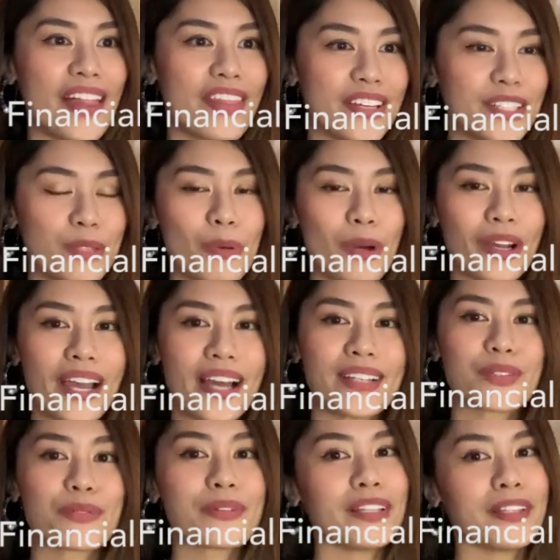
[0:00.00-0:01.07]
This book has
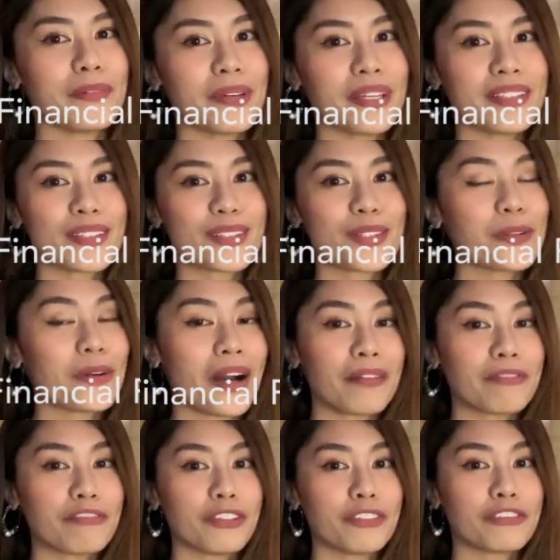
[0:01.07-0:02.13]
really been so
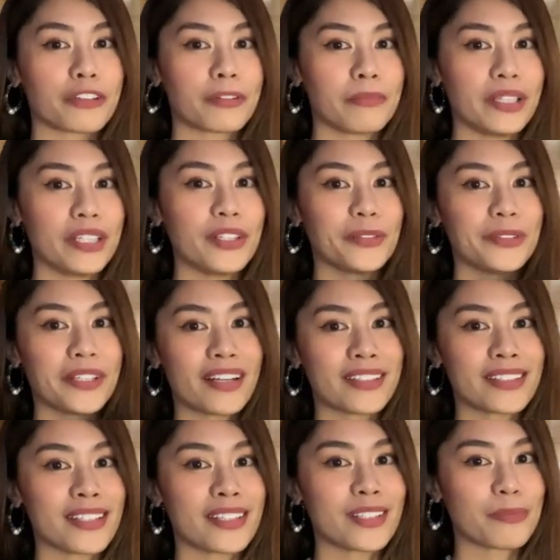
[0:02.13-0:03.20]
helpful for me, No
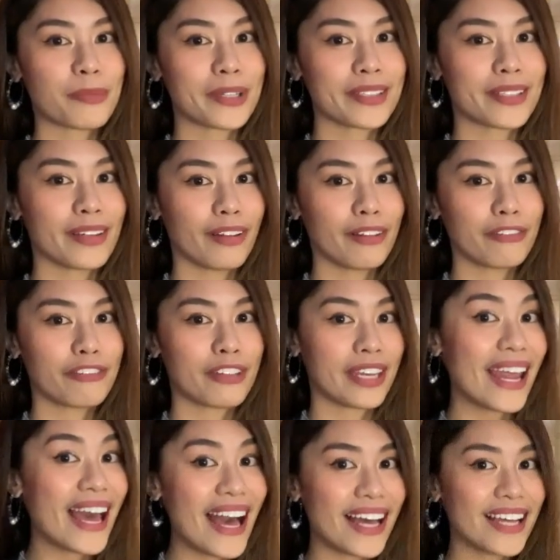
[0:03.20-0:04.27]
Nonsense Personal
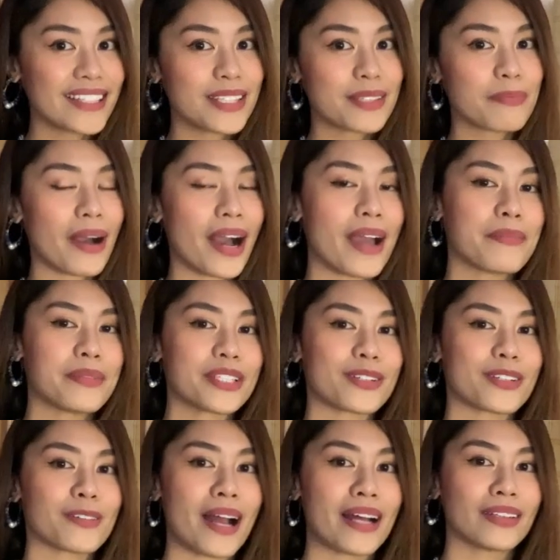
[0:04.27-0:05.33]
Finance by
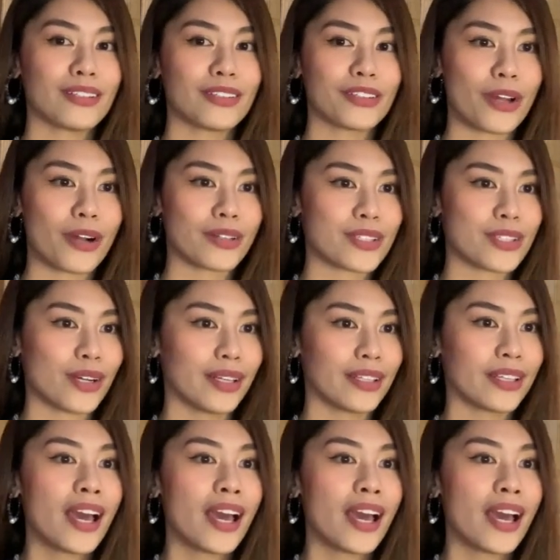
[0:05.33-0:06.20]
Mr. Randell Tiongson.